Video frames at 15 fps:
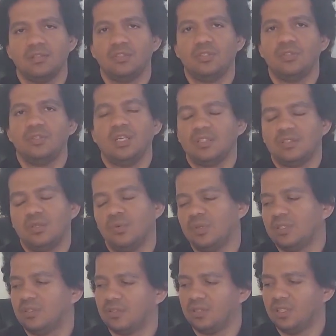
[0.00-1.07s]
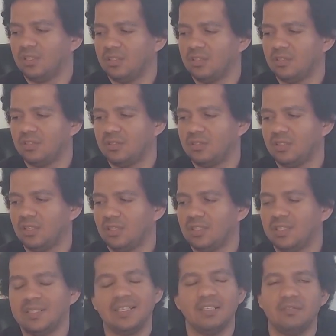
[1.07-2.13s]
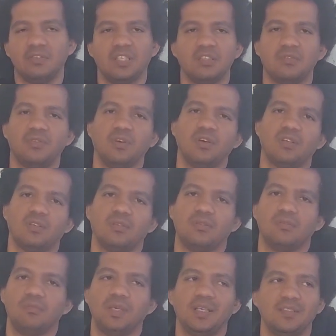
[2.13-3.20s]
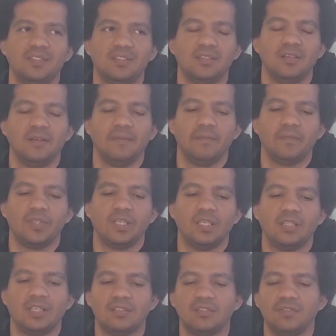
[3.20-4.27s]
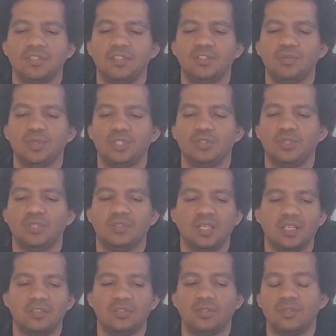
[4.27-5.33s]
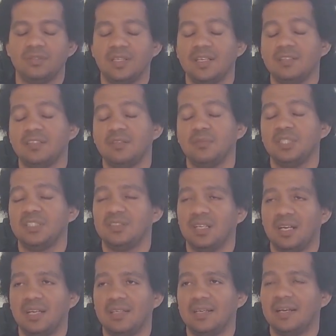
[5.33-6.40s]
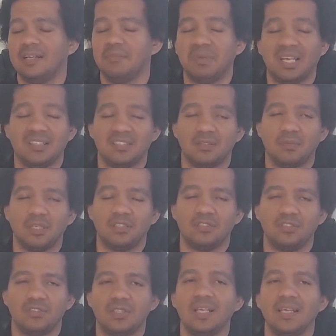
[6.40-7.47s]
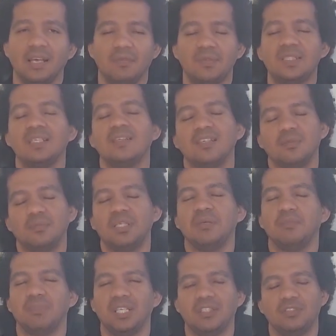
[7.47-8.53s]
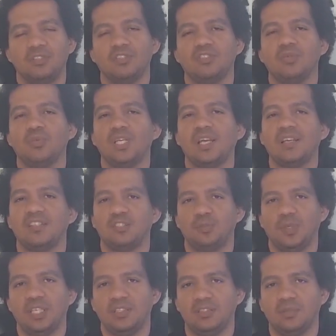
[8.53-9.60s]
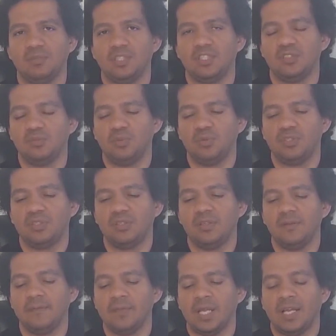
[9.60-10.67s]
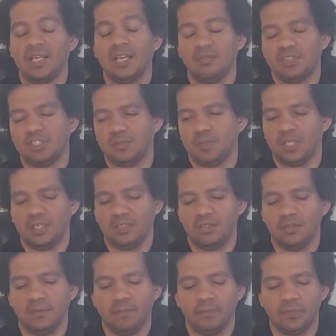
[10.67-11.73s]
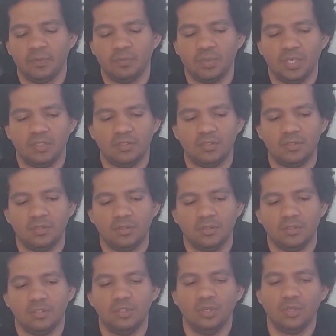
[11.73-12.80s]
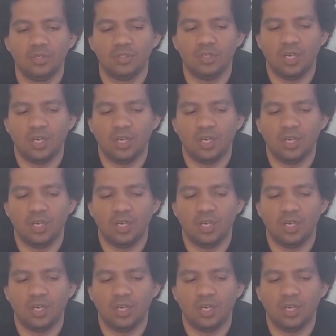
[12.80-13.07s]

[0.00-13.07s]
you're not going to think you're not going to get very far because it it has nothing to do with your intent. Your intent can be sky high, maximized, just everything can be in place, just the way I explained up to this point. I have explained, but you're